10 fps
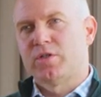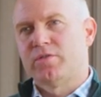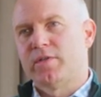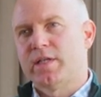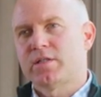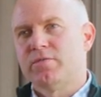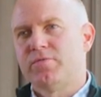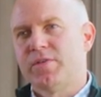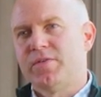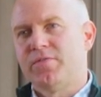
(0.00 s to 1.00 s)
of less than
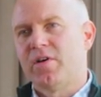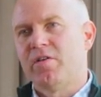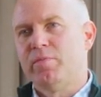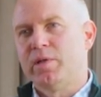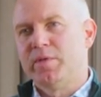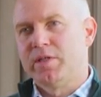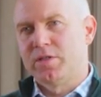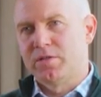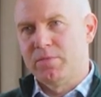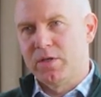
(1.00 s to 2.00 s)
55
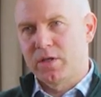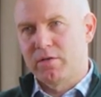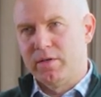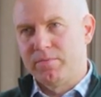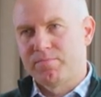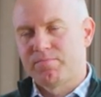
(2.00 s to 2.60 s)
millimeters of mercury.